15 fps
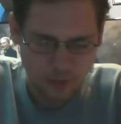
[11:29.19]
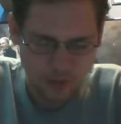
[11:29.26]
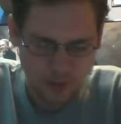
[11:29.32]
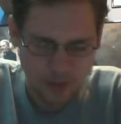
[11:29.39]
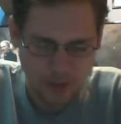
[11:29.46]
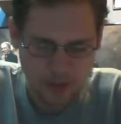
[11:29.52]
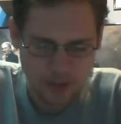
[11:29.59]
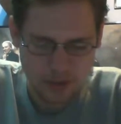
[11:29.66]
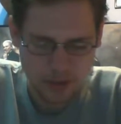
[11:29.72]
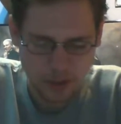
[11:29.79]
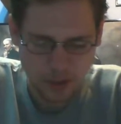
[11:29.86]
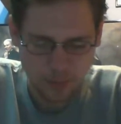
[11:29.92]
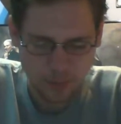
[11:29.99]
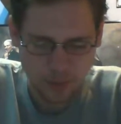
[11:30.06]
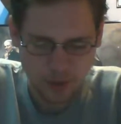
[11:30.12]
Next
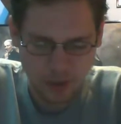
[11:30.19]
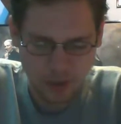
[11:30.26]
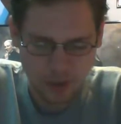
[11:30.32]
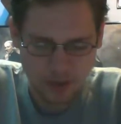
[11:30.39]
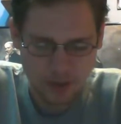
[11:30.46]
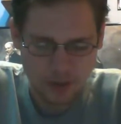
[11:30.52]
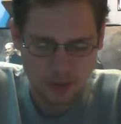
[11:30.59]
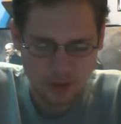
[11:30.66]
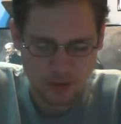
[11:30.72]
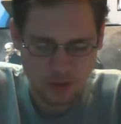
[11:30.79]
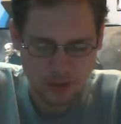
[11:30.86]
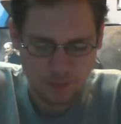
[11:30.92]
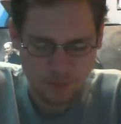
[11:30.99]
up is